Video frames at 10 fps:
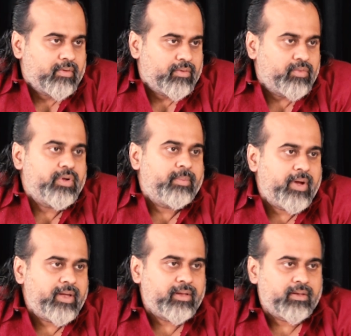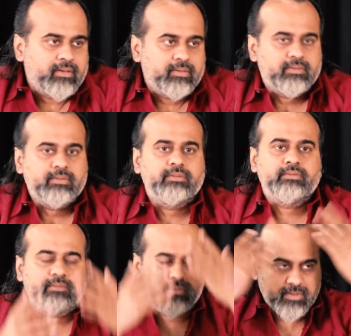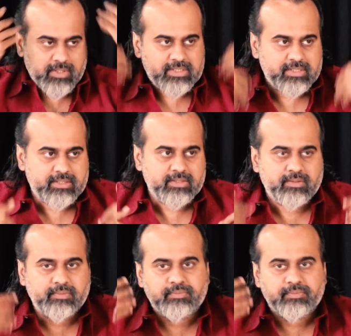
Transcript: Who am I? This.